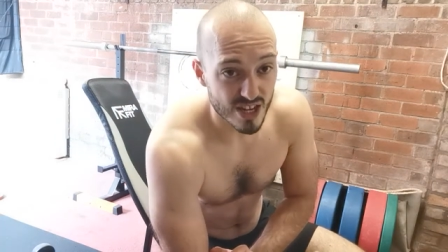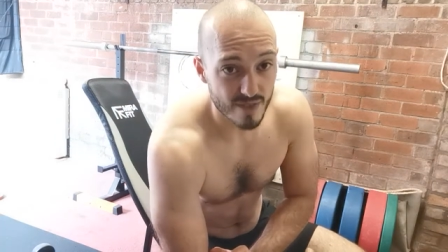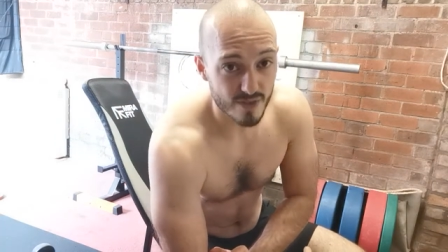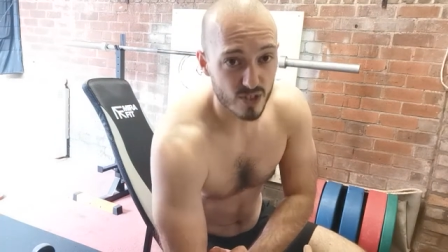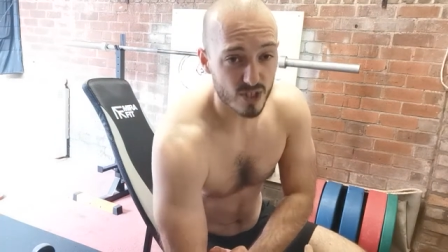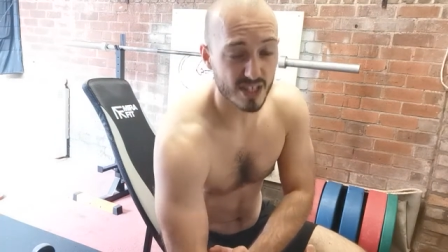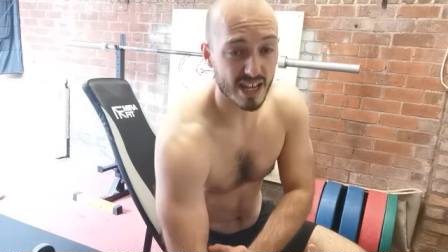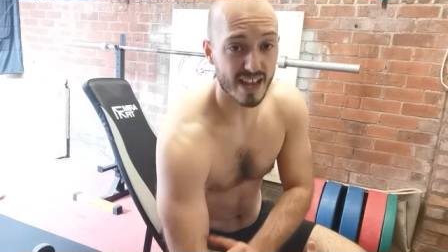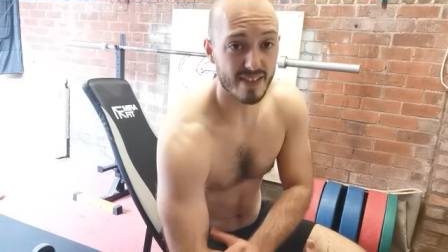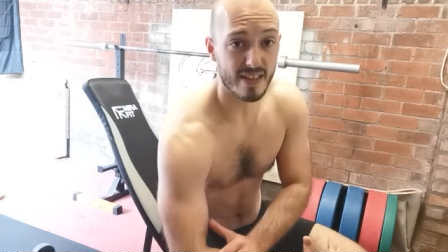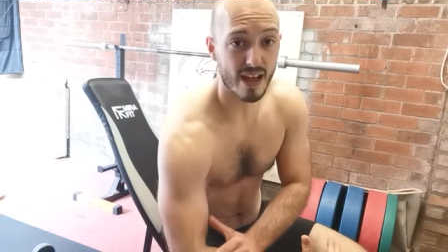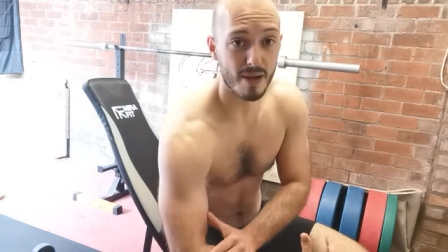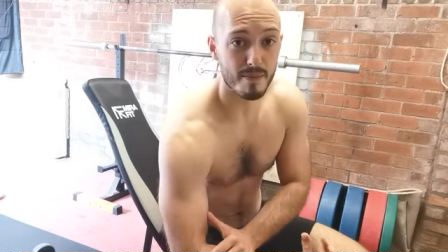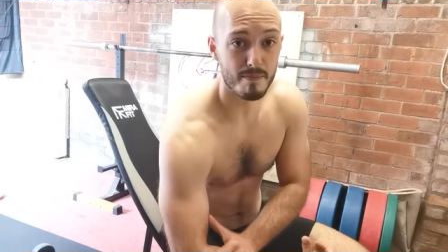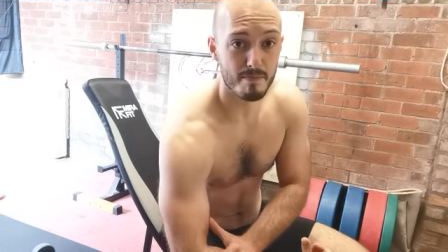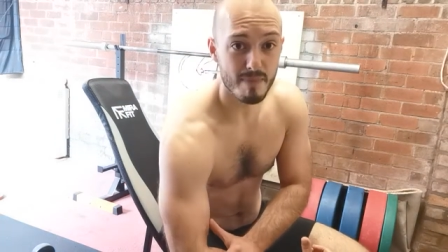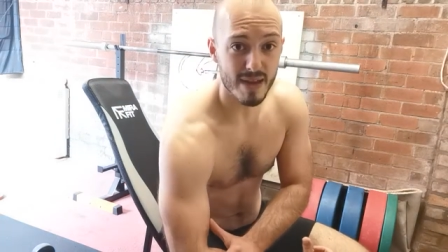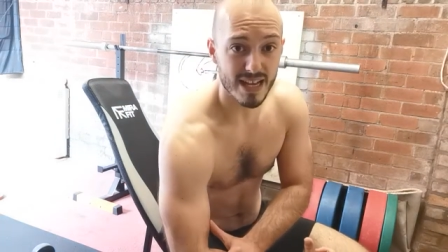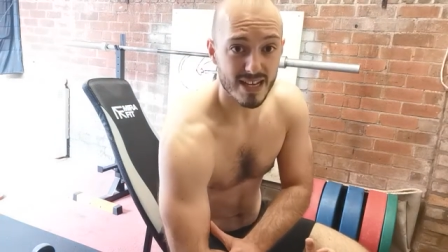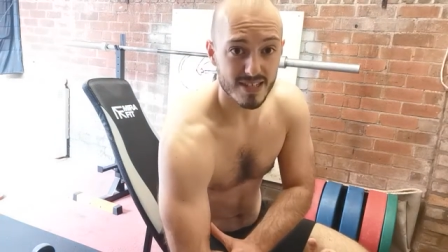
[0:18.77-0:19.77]
never just getting that
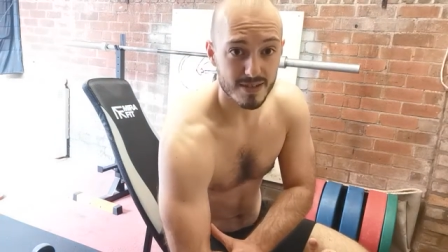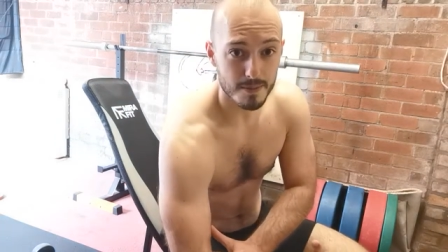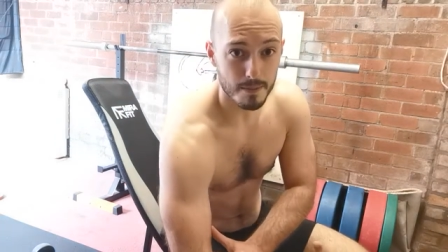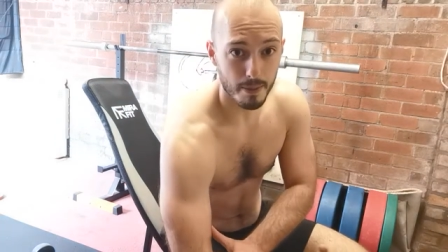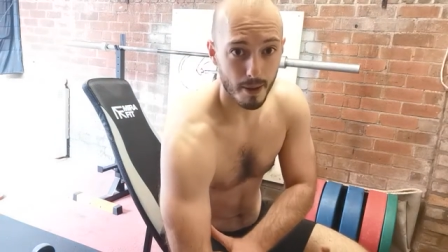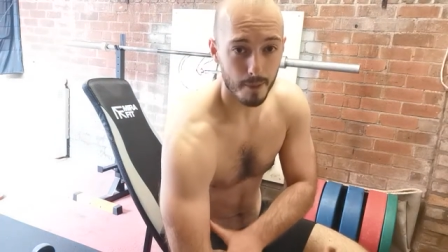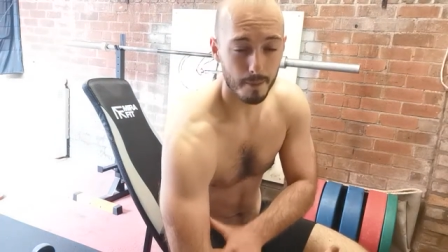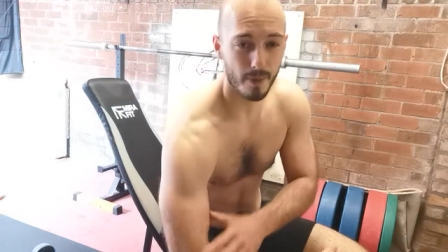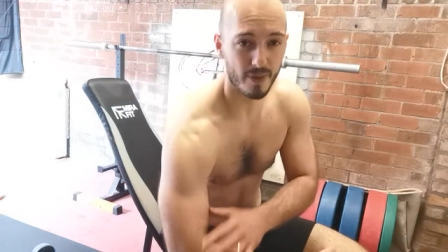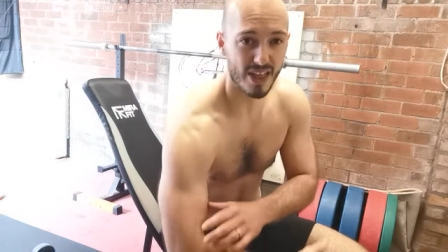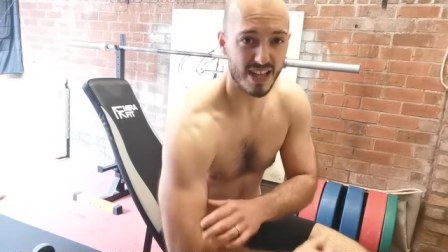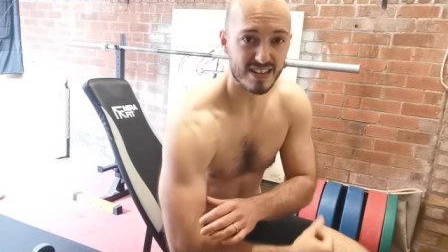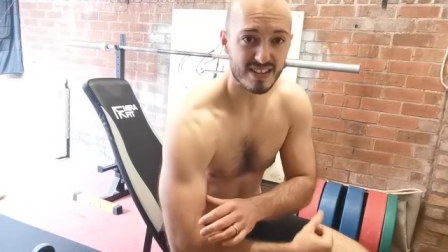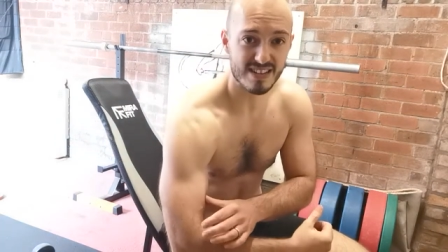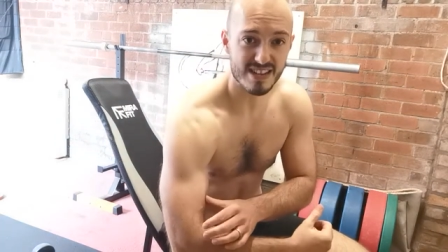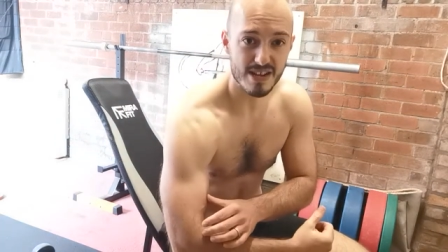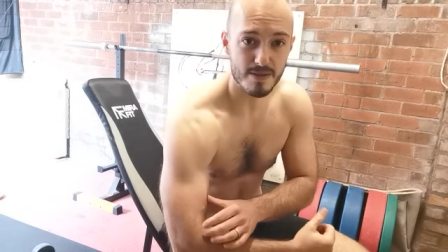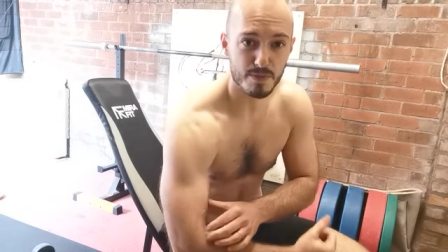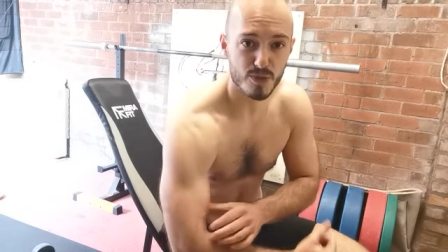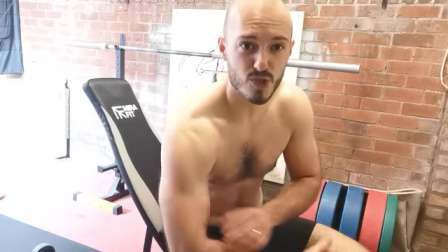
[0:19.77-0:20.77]
amazing pump or
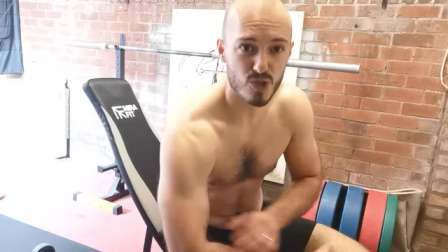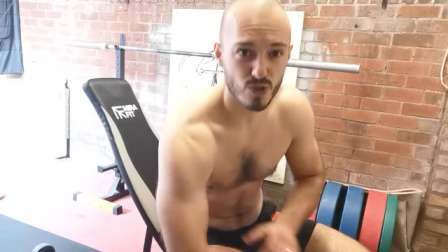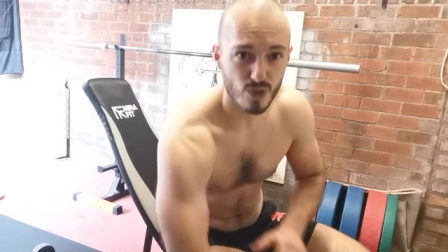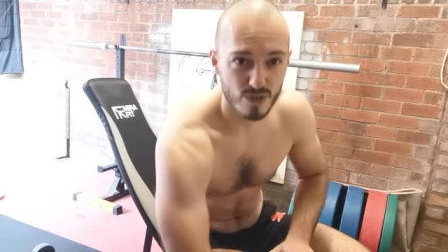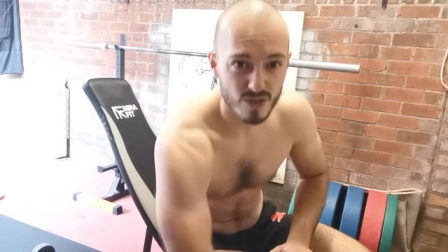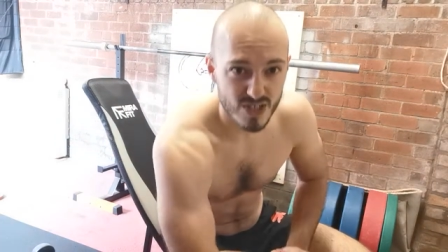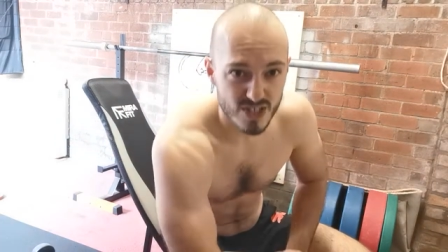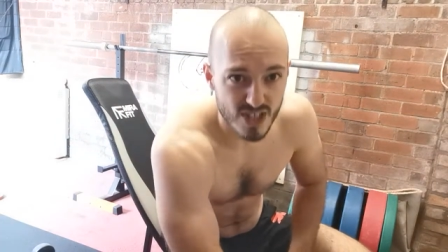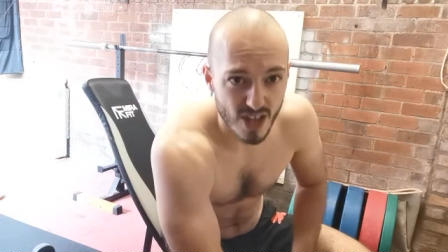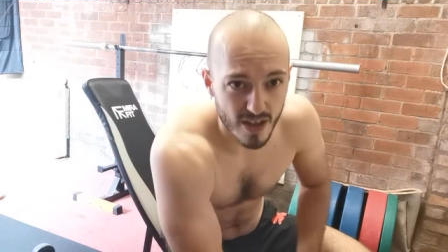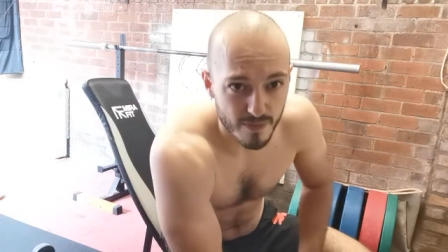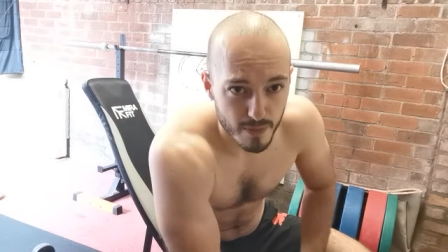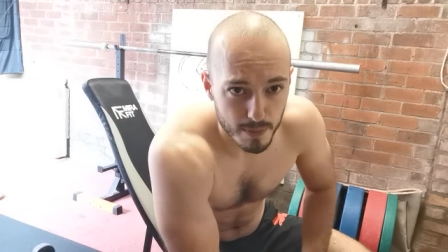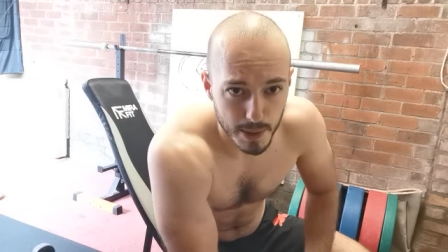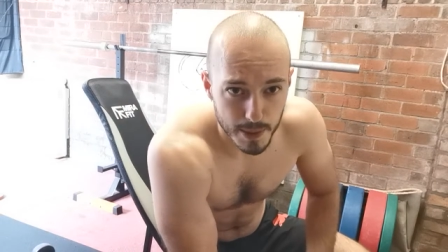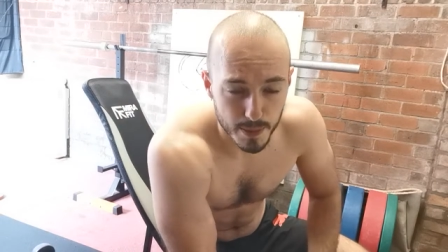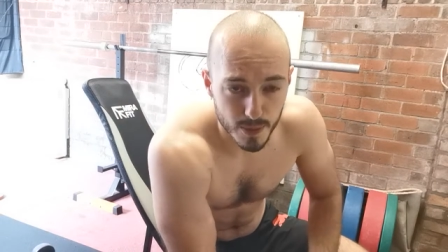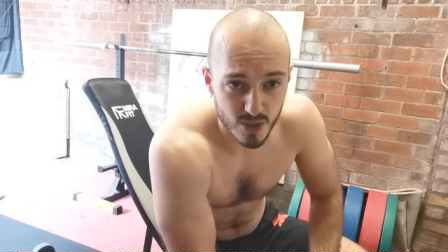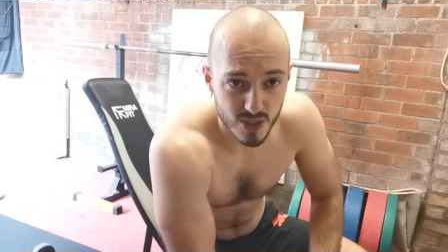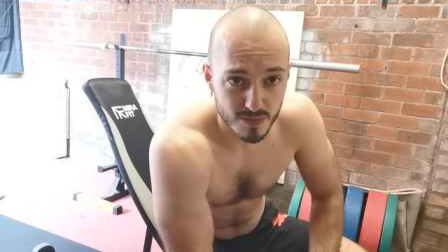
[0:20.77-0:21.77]
that deep soreness that other
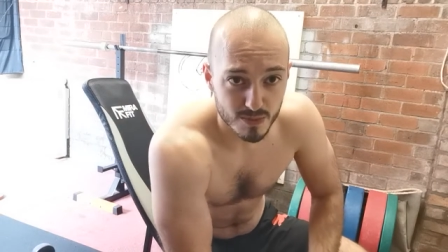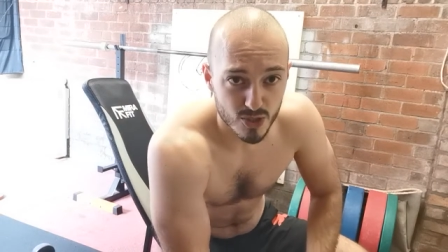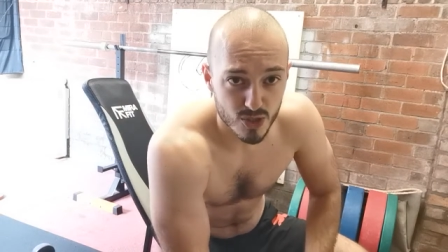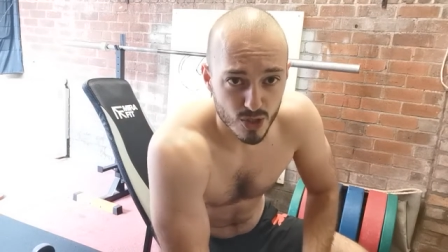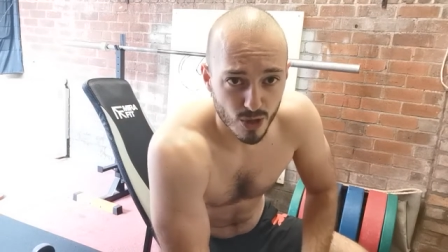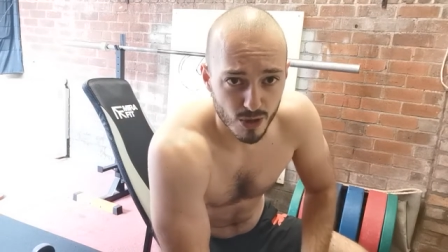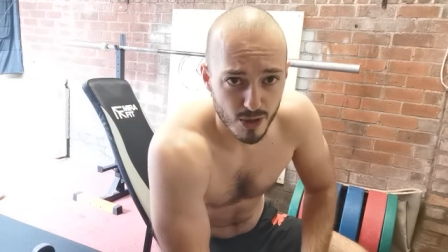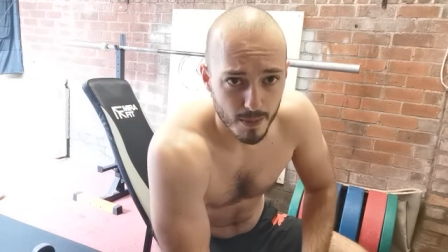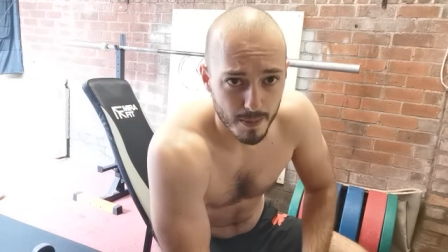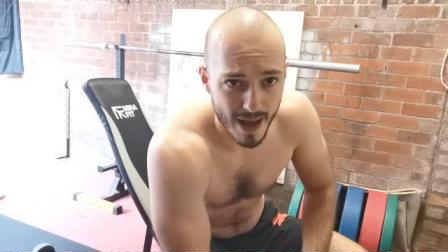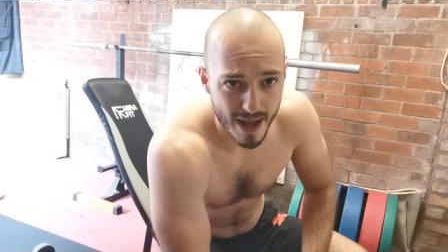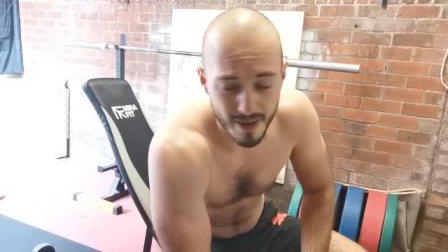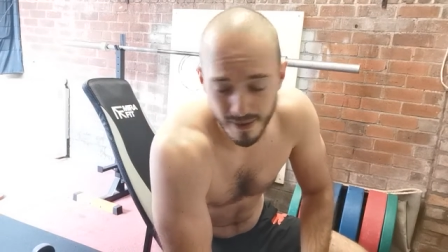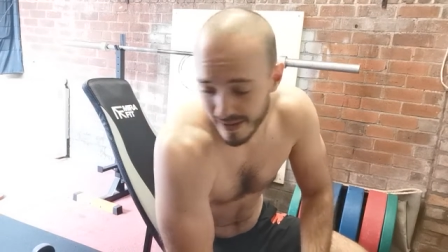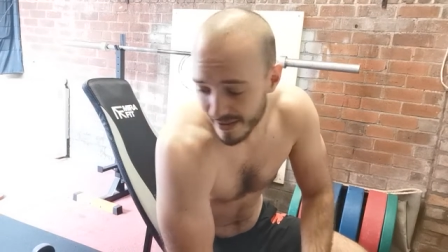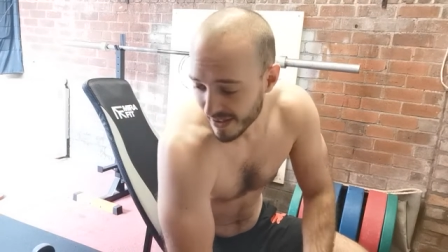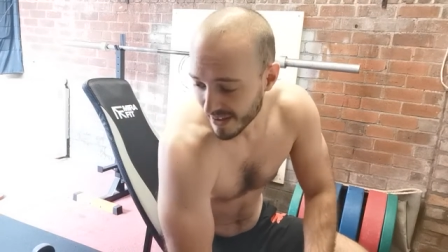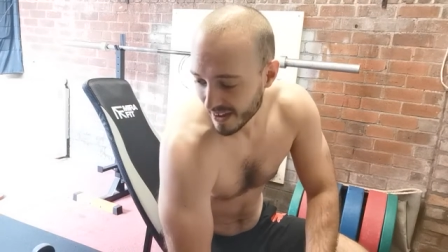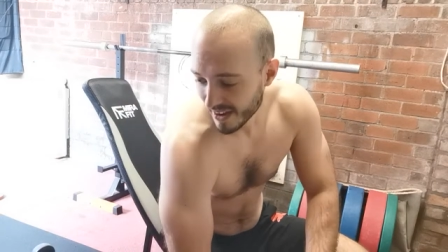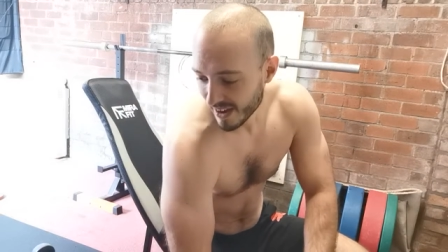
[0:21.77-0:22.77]
people seem to talk
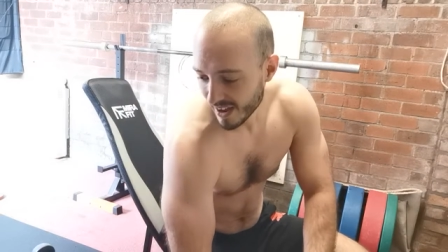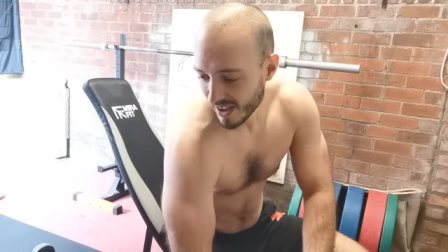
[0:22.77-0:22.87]
about.